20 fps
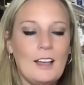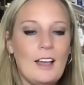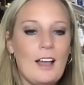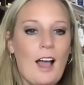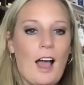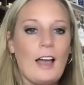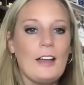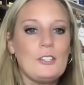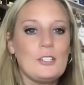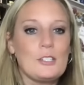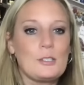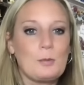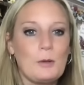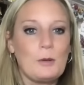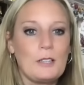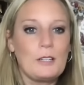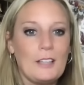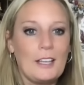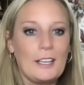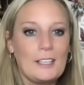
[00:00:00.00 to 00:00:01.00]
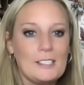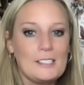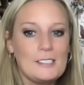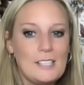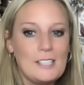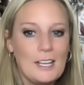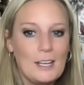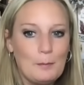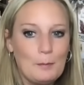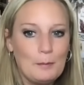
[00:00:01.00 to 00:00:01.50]
I just want to like
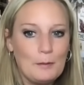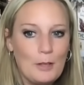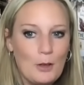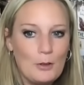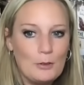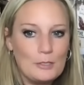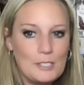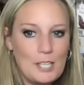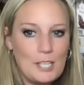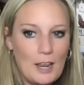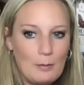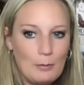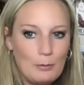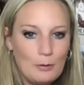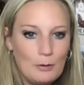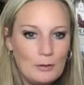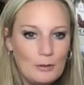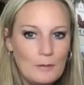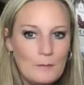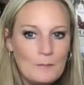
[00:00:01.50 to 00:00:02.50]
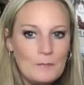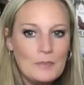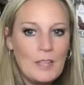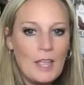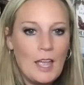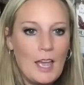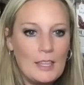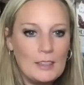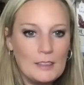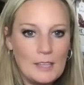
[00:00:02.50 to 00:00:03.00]
sink below the table
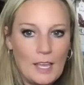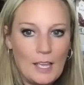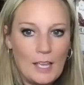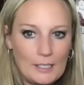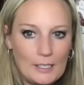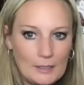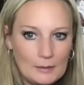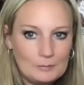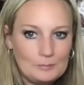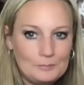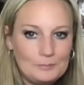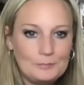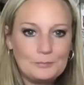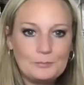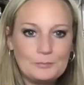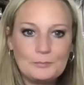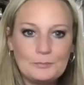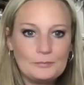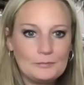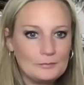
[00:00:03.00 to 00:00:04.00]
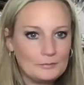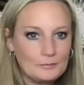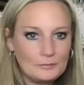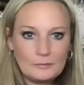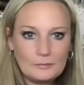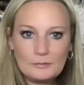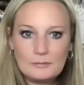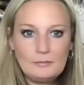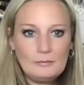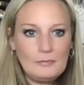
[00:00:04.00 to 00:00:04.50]
and like
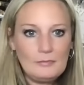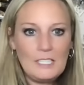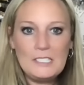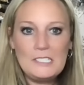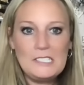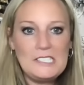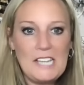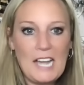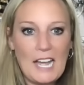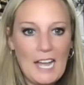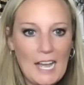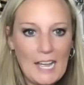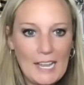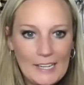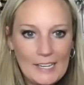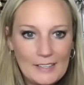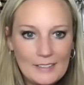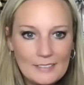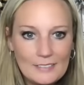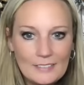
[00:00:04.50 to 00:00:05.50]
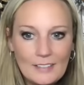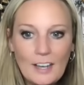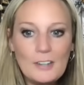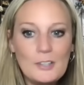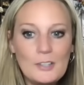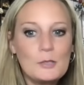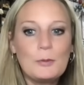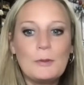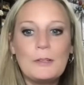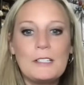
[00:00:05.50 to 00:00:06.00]
die. I
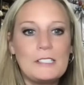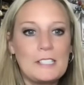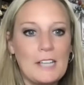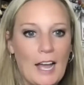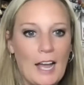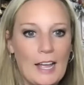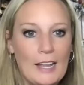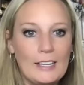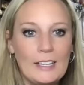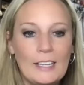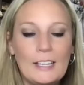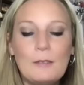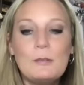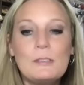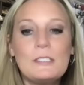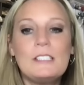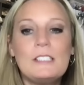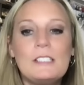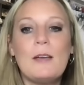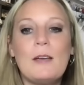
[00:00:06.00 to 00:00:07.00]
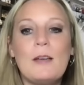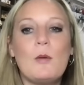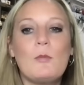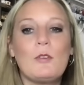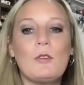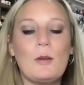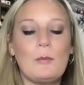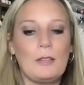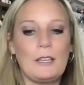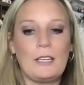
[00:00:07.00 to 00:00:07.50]
just want to die. It was in that moment
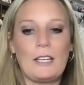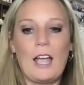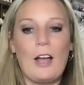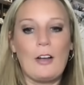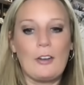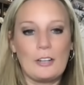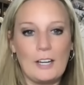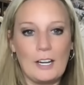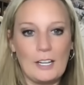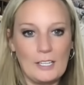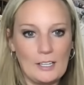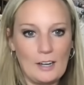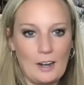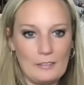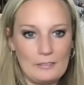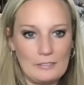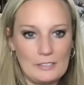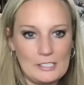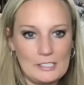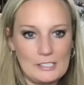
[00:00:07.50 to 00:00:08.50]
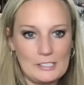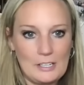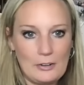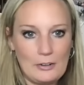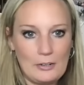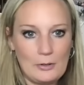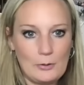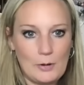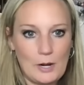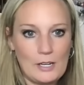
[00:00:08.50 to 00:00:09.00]
where I'm like, how can I get out of this
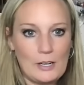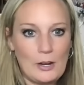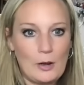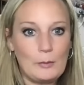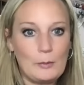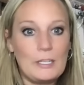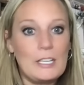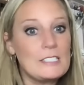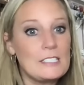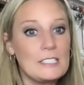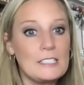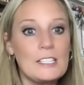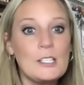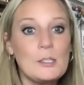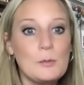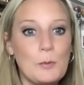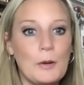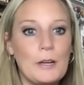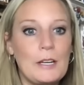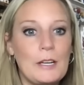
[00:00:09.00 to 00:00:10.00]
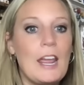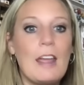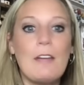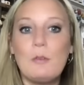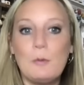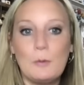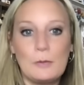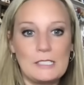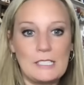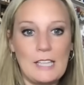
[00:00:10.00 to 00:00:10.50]
scenario right now? Because at this point,
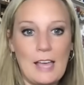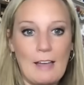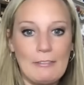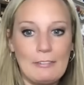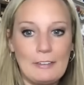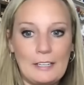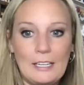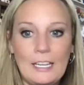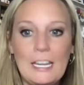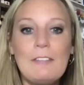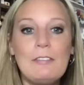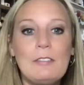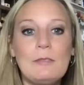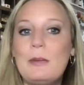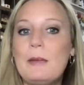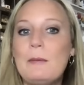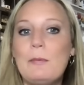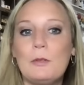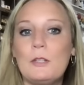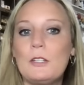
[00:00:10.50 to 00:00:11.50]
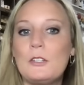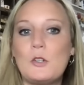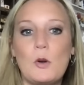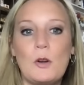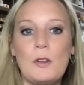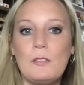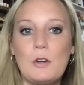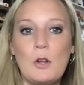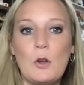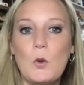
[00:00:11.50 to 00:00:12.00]
everyone's laughing. Even the people that don't
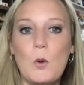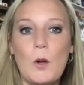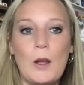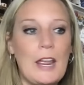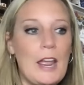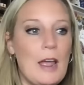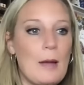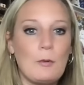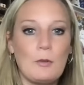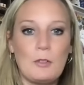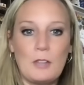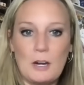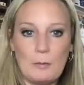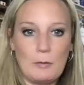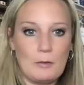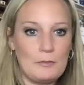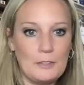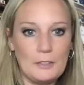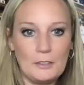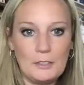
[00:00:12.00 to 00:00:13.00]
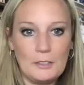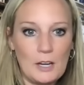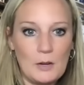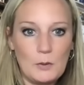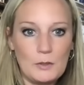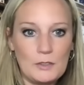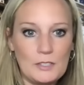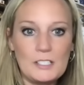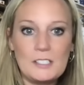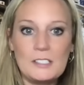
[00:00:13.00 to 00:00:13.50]
even know who I am or that I'm affiliated
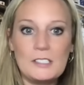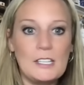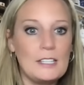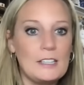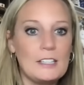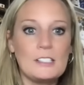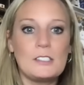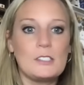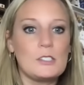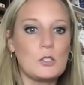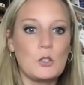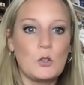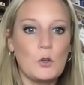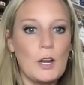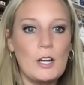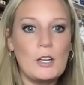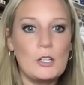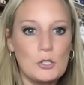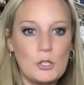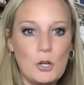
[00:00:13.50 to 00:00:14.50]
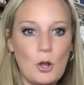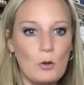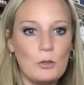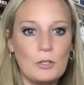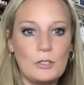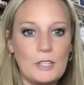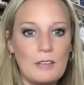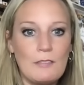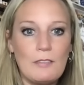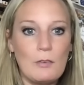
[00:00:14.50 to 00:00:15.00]
with this think this is the greatest show
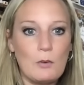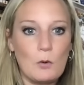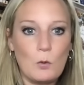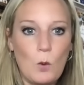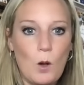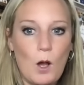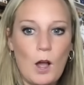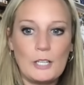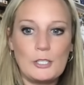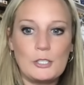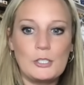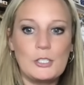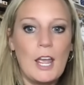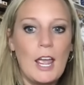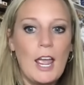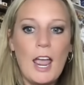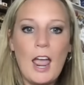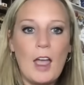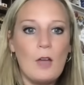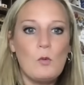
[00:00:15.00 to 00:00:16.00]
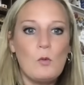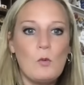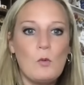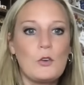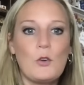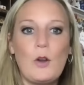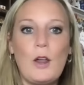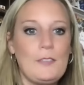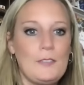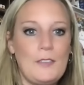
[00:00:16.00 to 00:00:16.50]
that they've ever watched. And what a
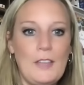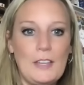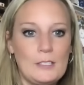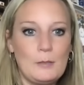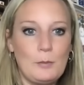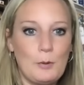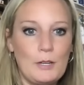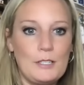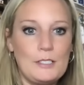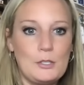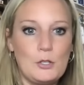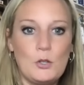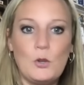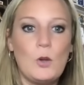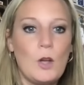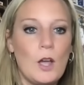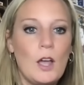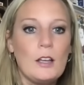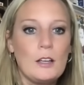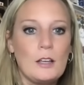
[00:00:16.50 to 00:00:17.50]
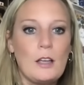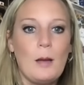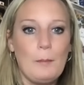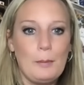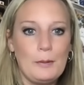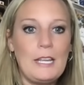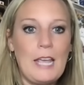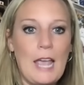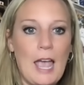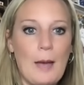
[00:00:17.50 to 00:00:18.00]
great thing to bring to
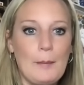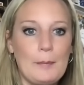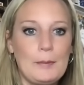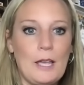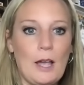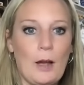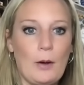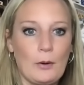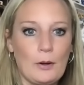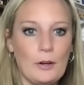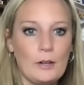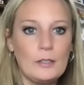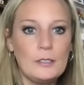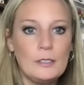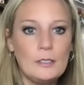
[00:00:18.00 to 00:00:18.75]
company happy hour.